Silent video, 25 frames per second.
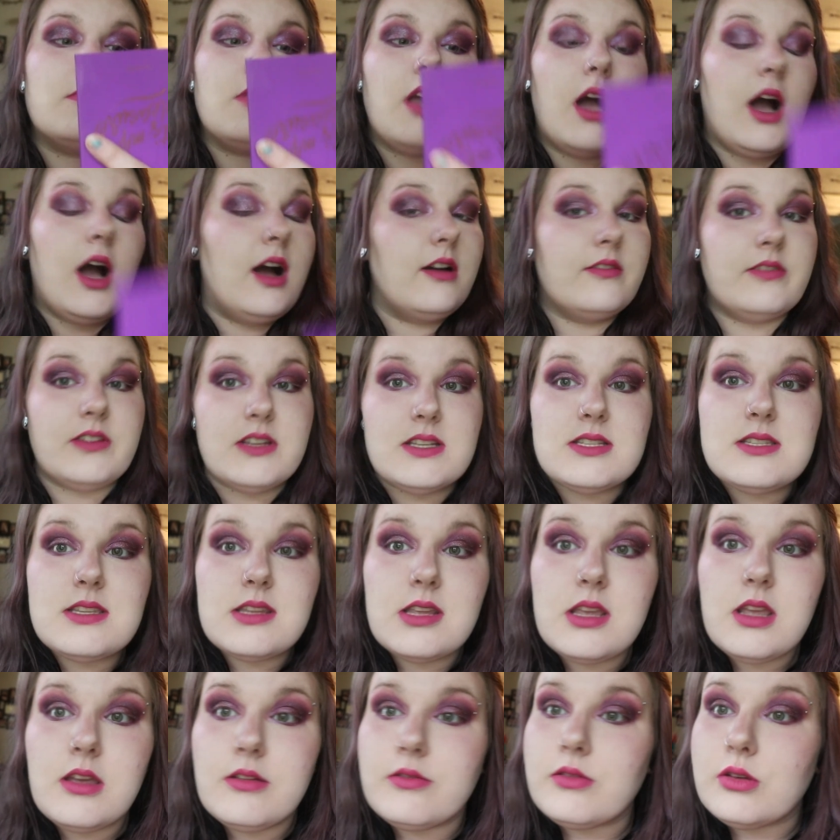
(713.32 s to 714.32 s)

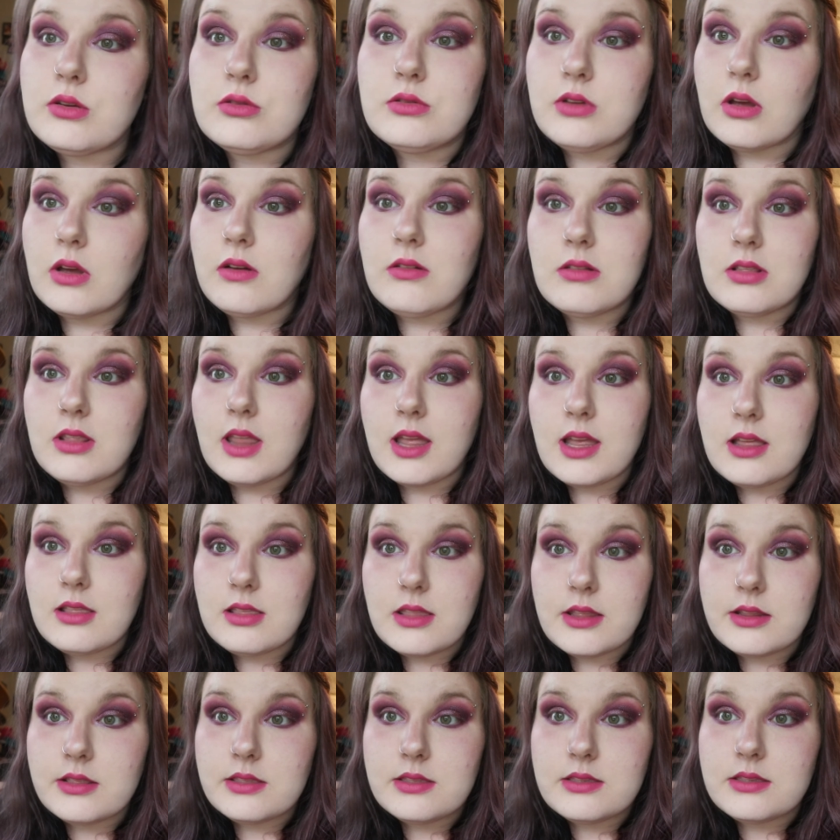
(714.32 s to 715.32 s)
Obviously, if you don't like
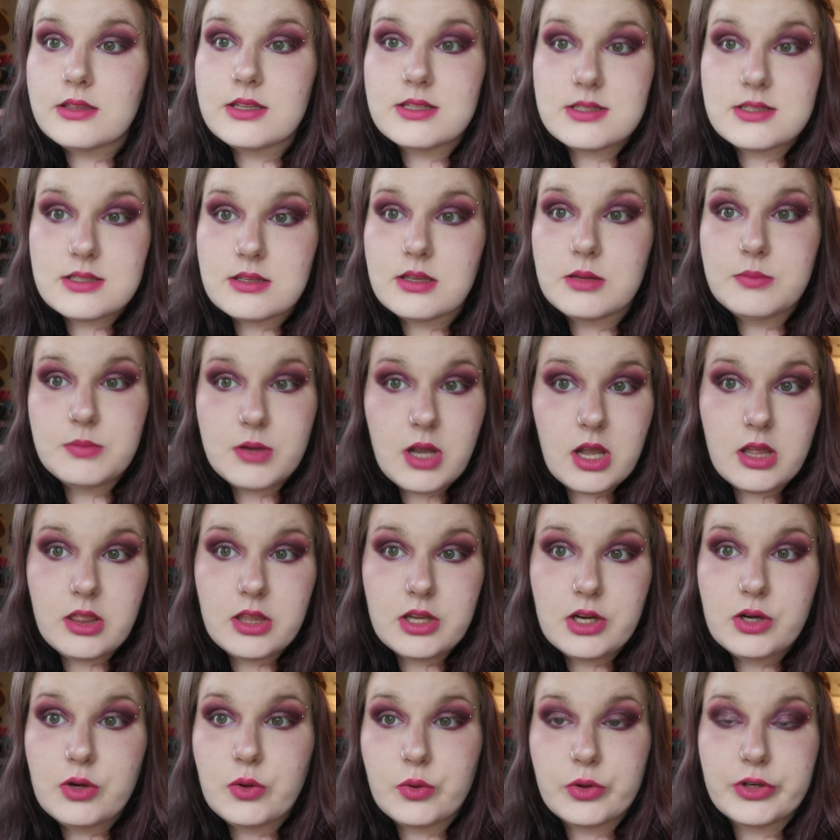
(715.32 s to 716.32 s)
this lip
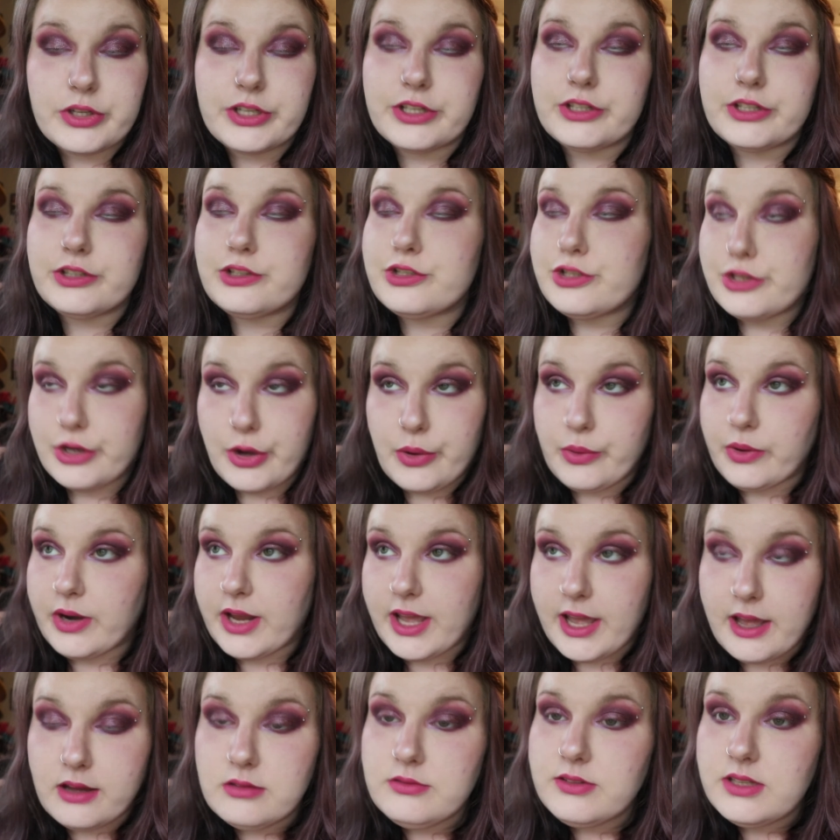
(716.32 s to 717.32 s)
color or you don't
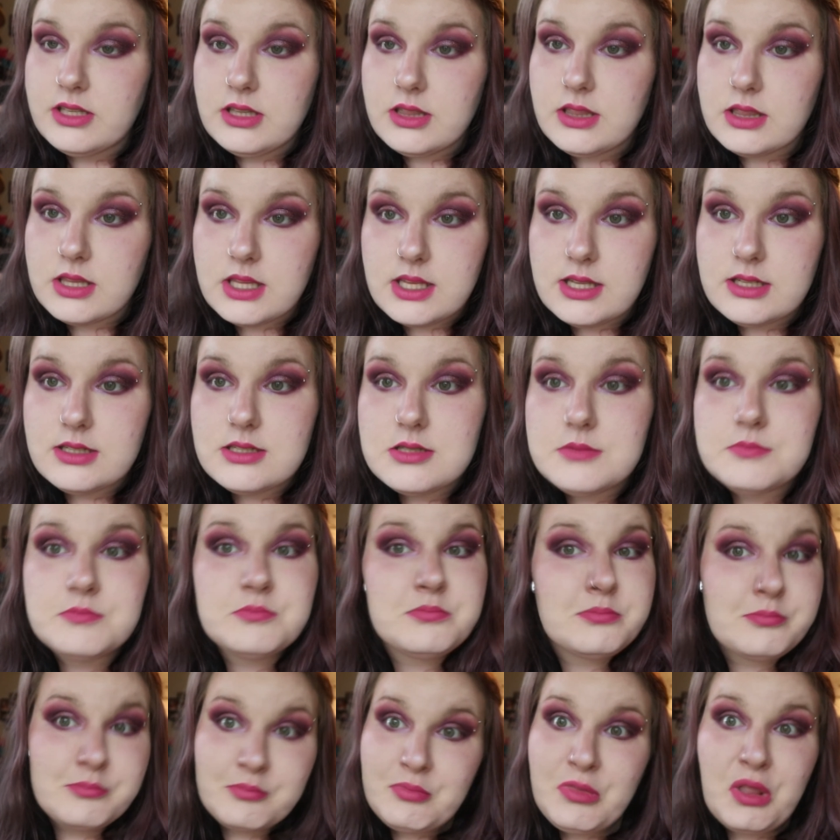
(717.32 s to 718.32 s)
have it, then
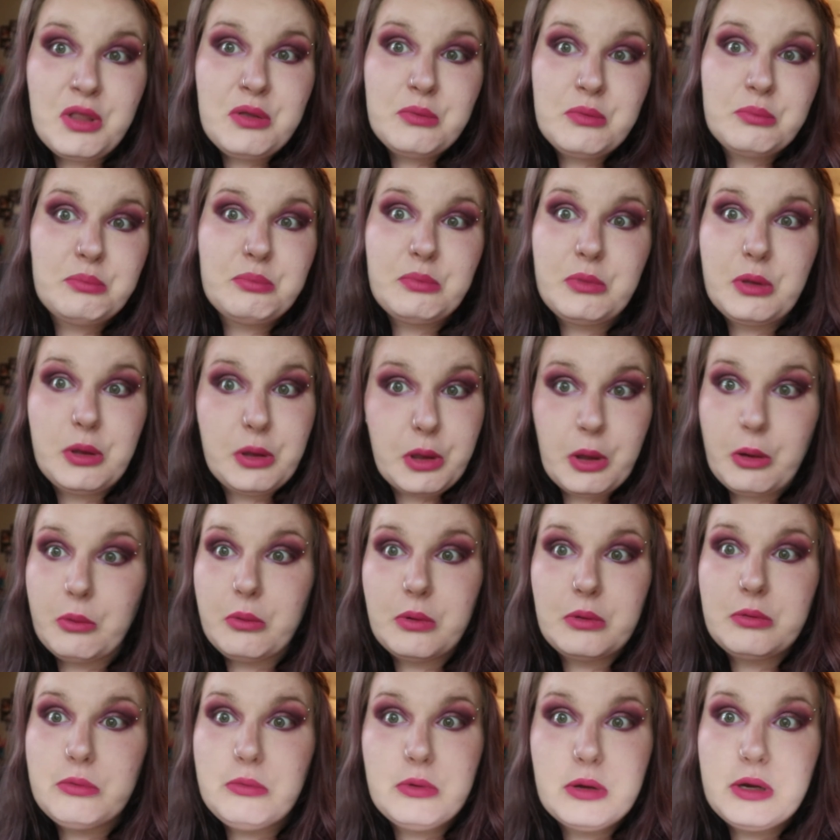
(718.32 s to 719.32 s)
go
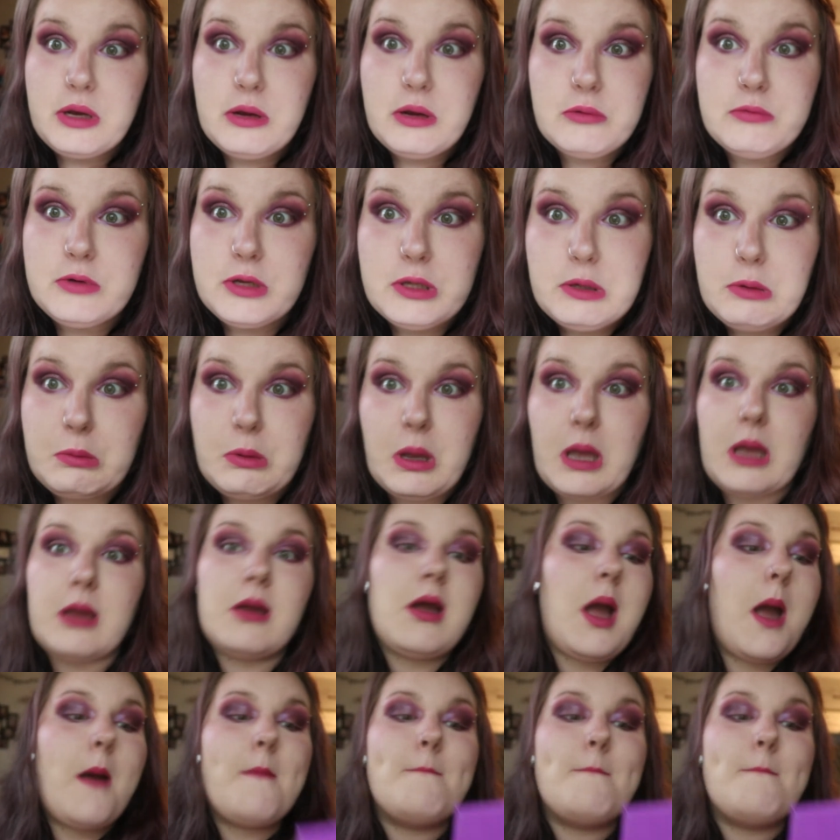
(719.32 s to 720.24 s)
with whatever you want.